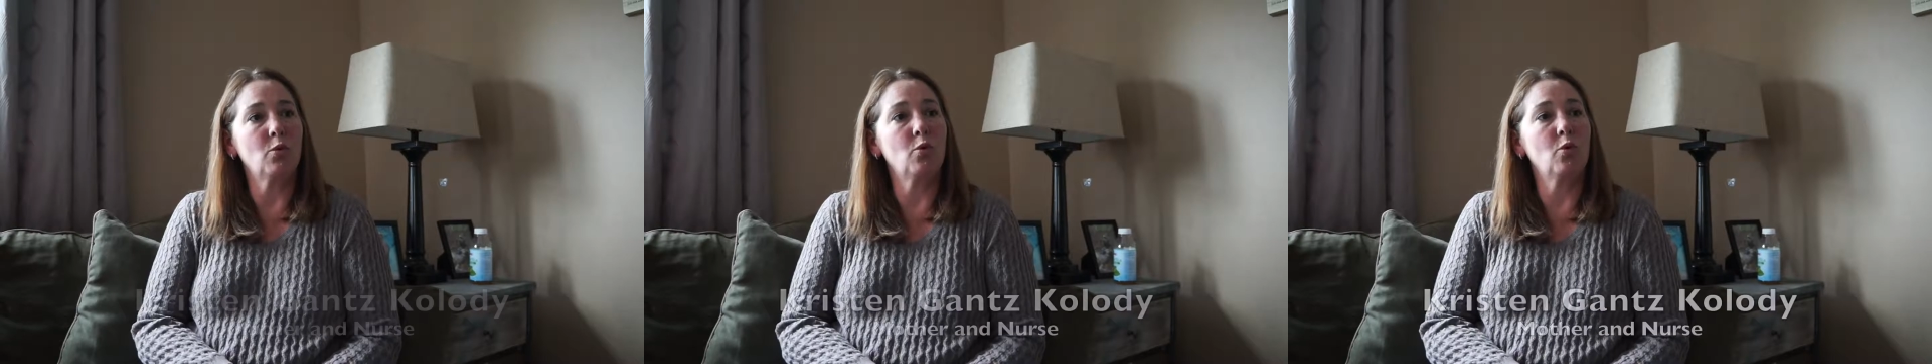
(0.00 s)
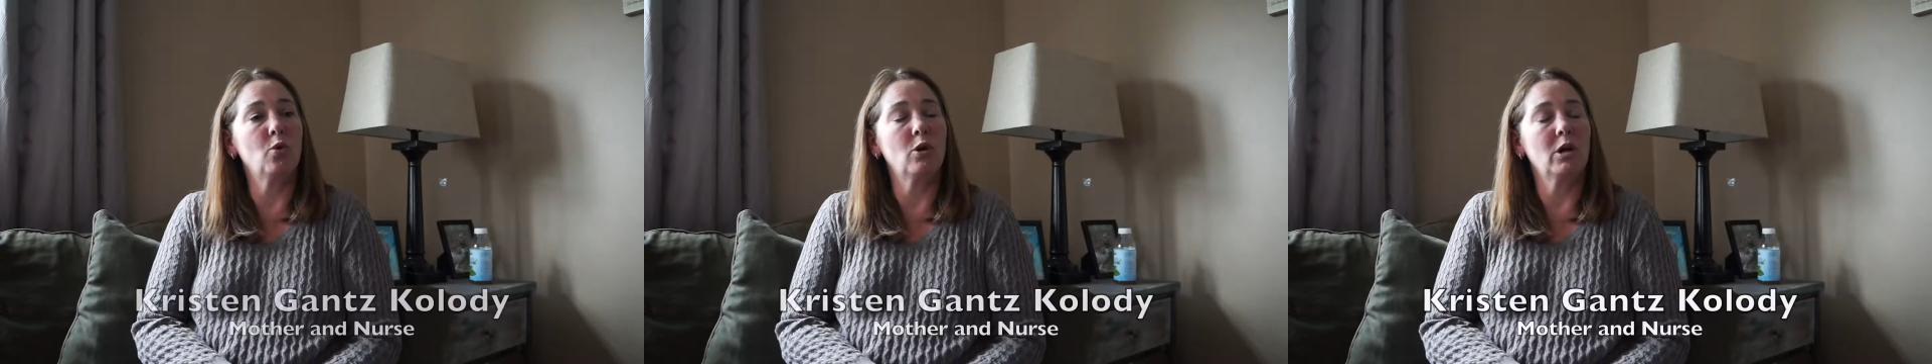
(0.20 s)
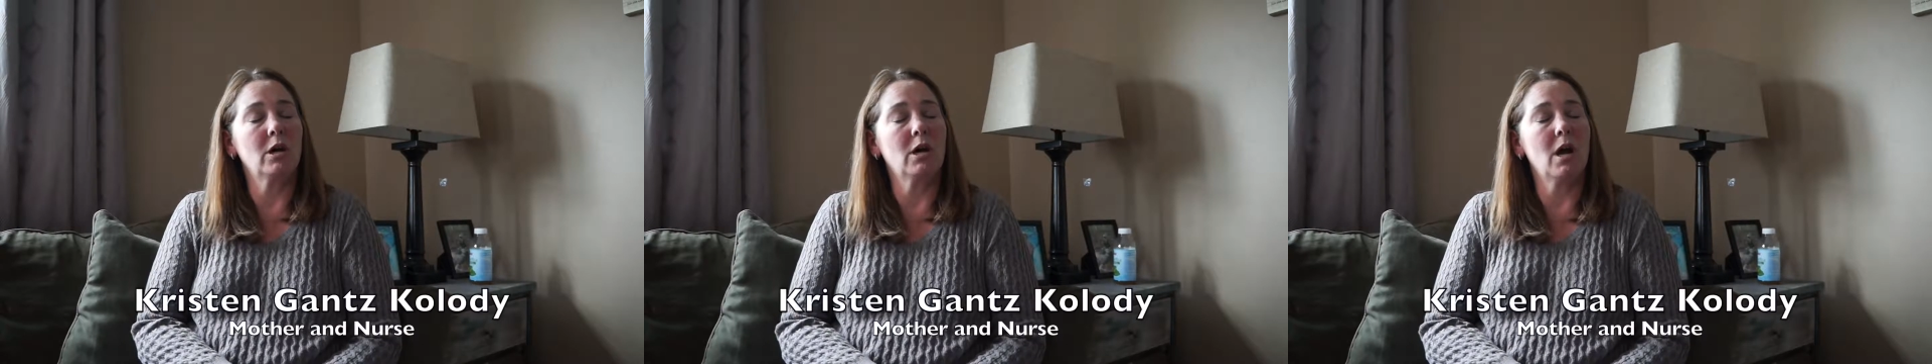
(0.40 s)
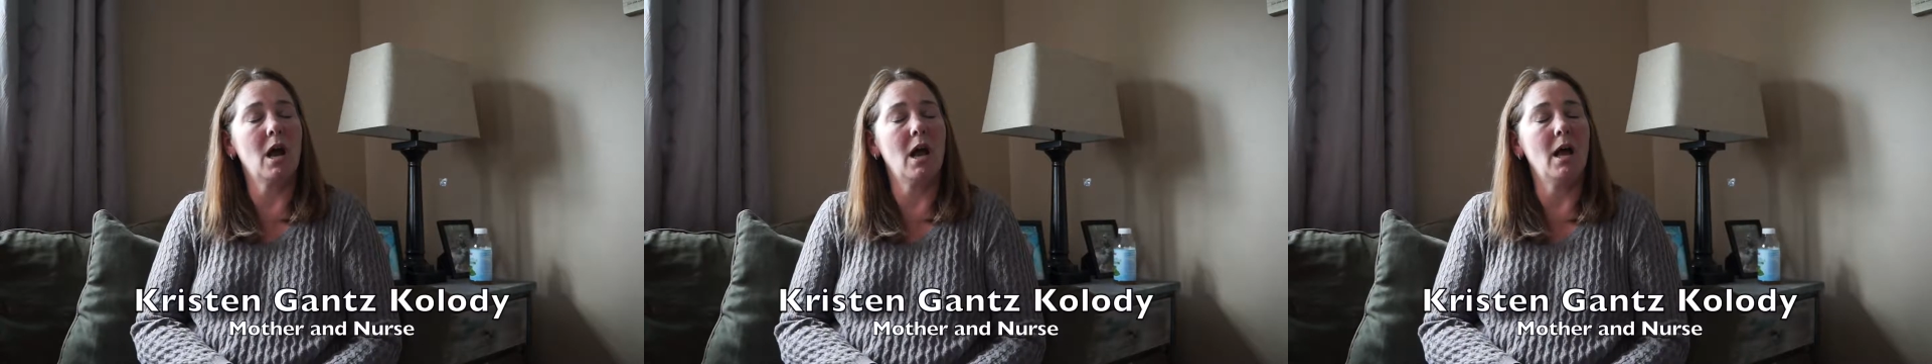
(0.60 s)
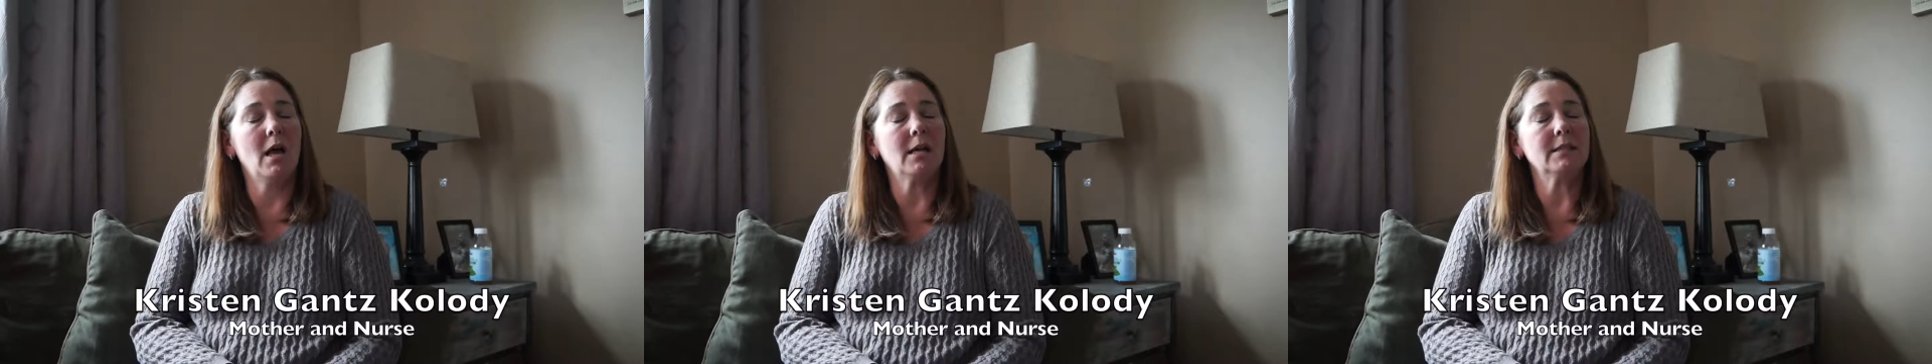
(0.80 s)
or
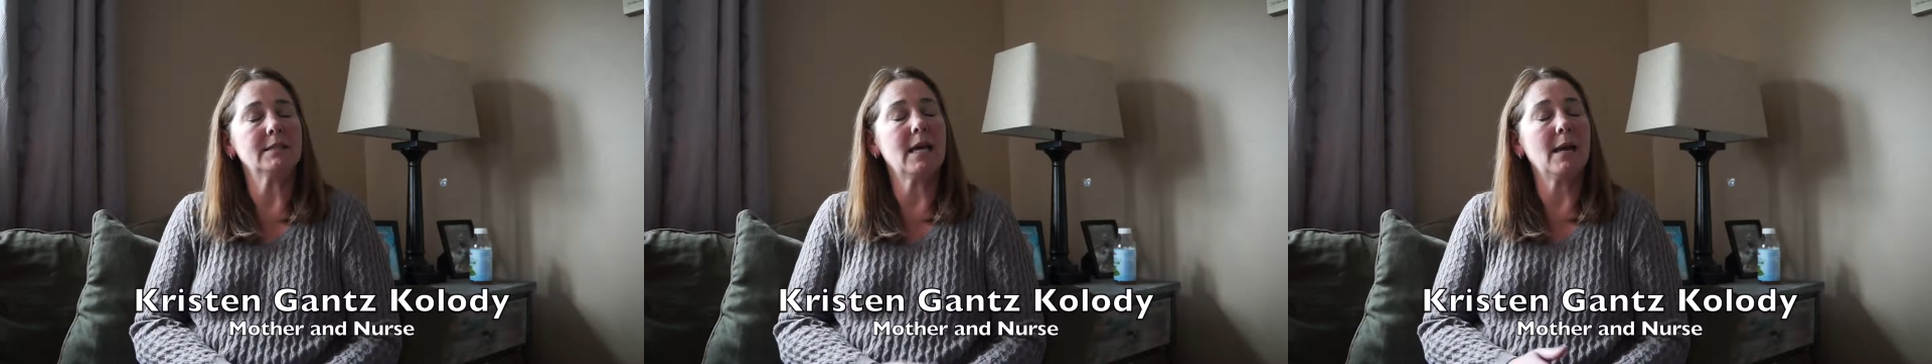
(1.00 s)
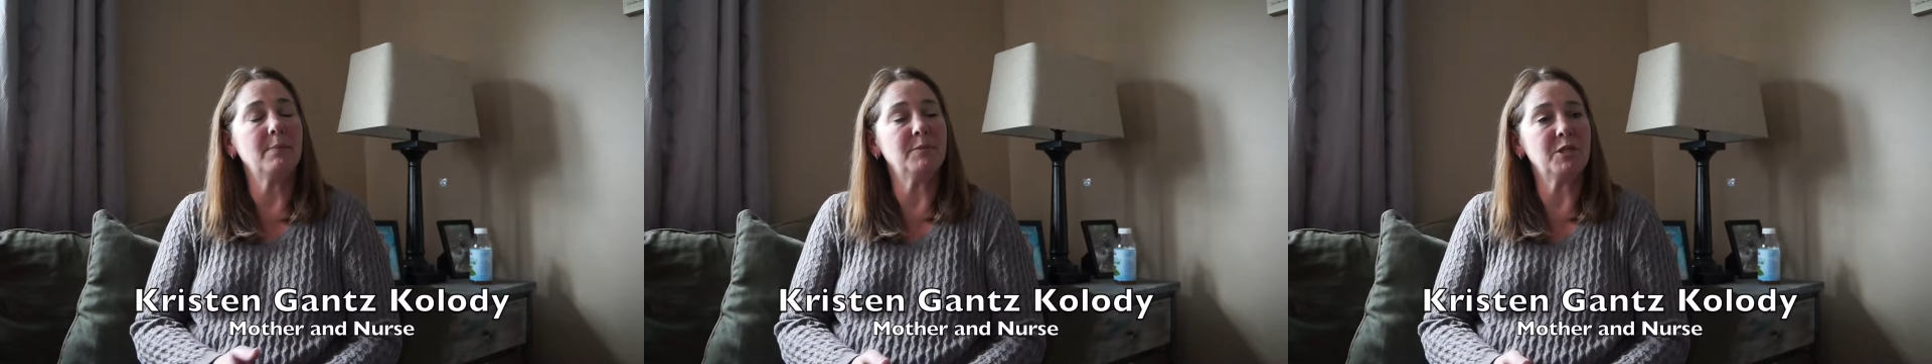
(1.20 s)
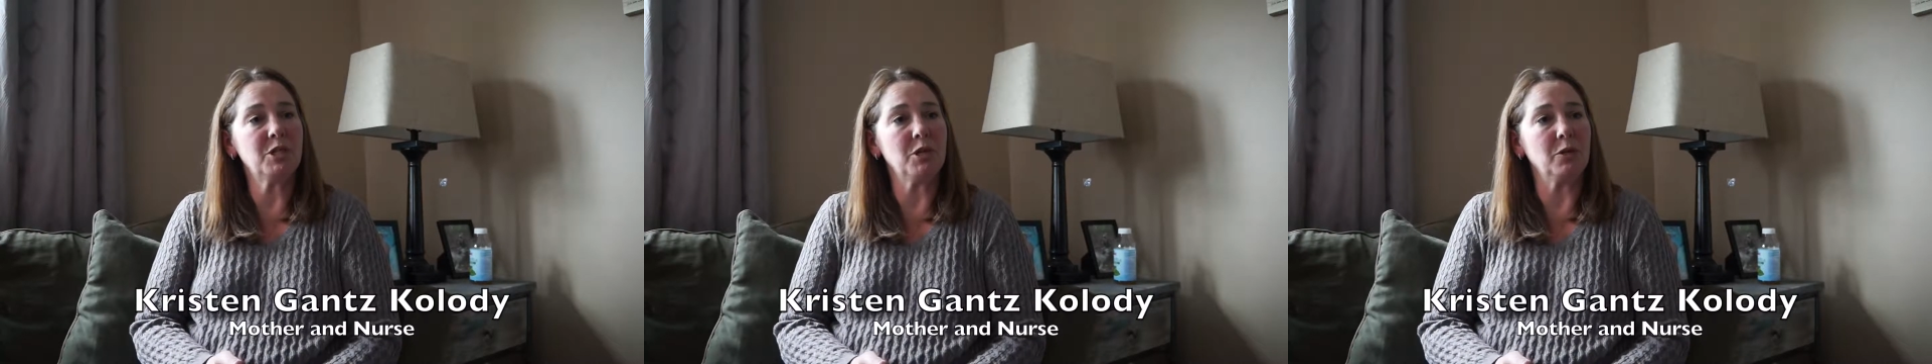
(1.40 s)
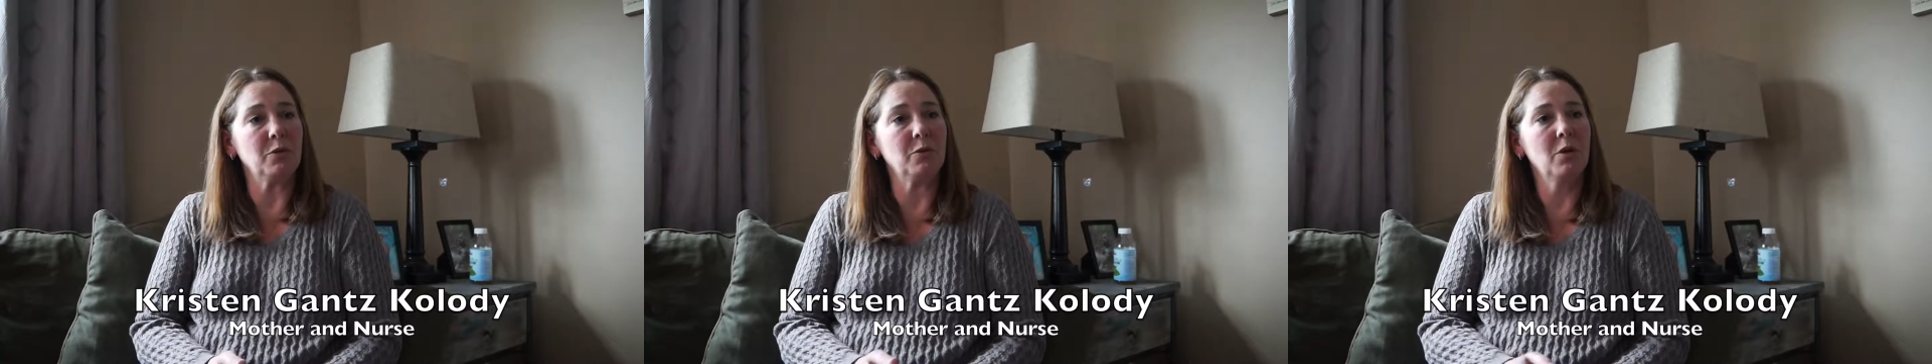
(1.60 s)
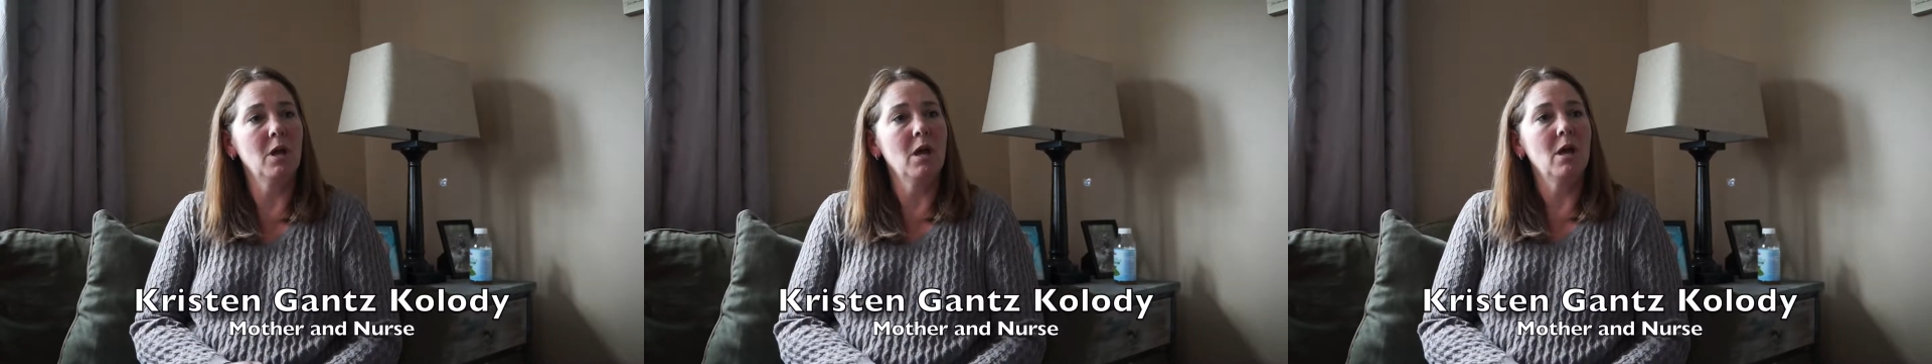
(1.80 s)
type
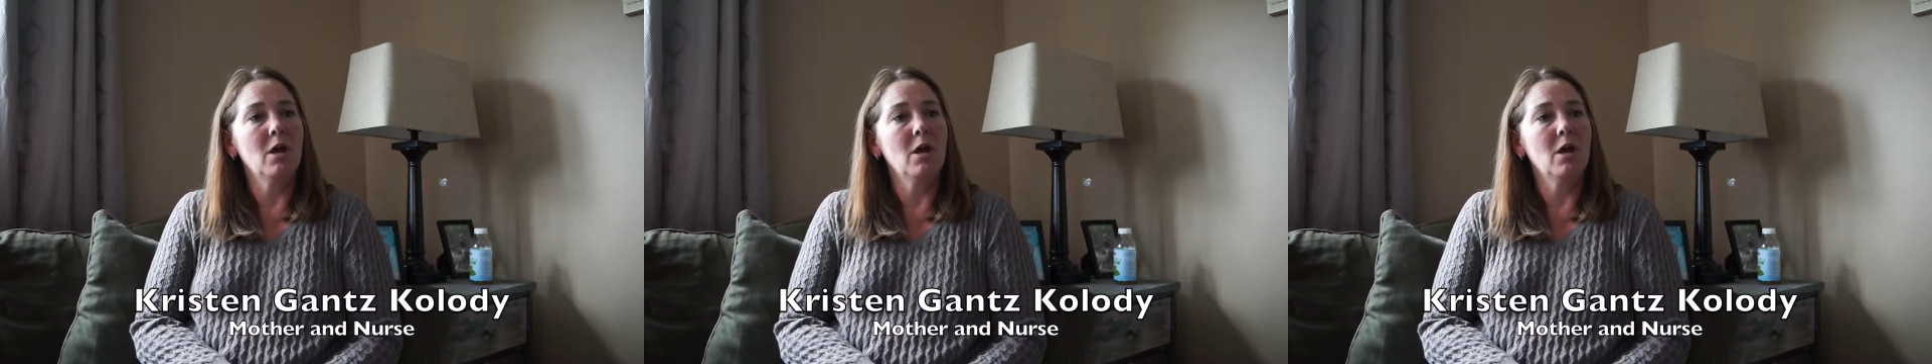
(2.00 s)
2,